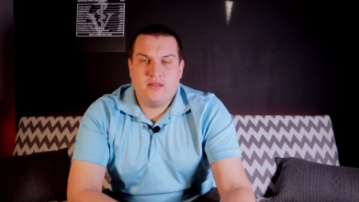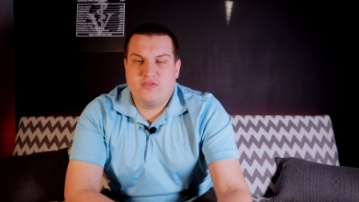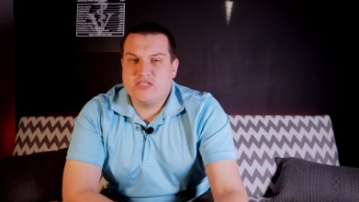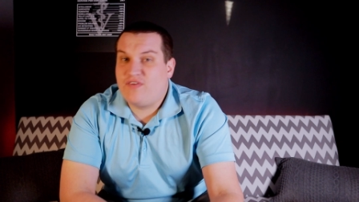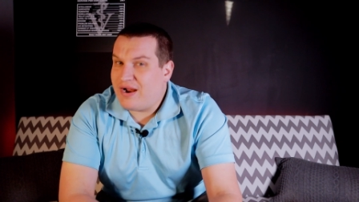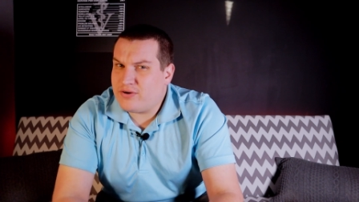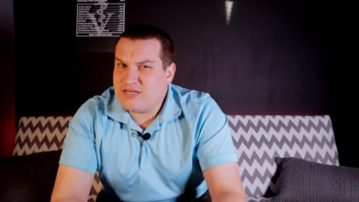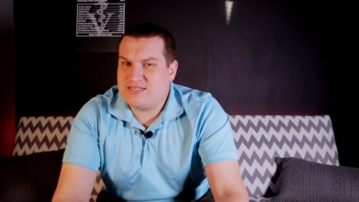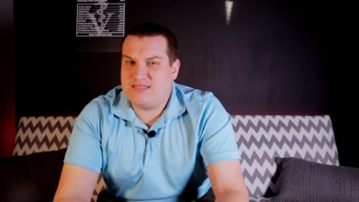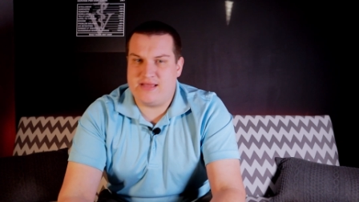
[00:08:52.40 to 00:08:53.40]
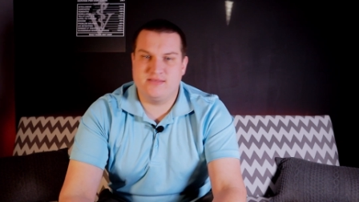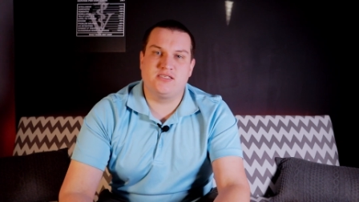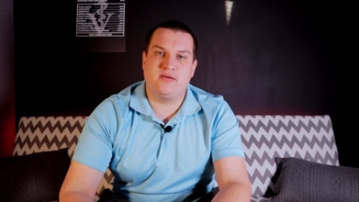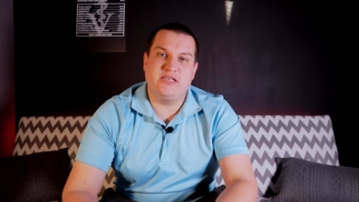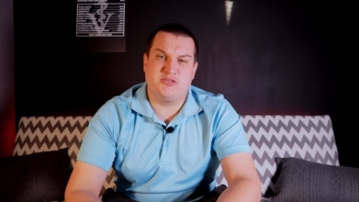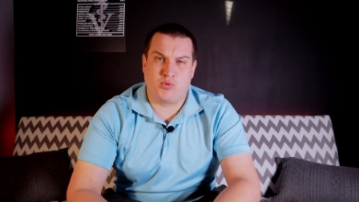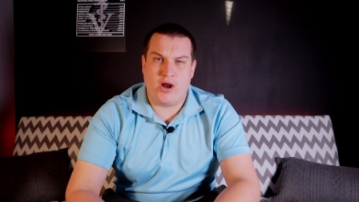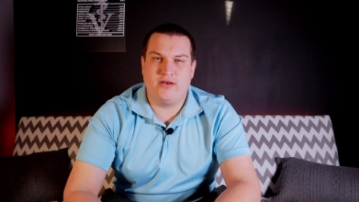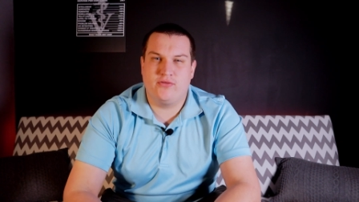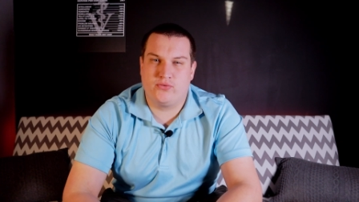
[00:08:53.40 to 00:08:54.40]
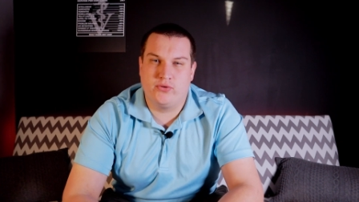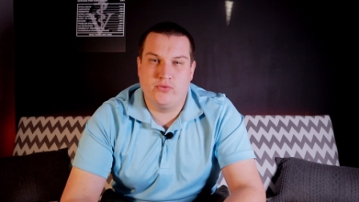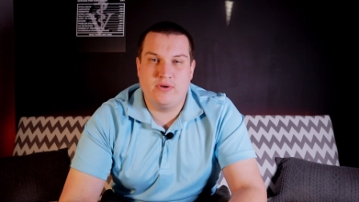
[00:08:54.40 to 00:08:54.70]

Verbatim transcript: This virus tends to be spread through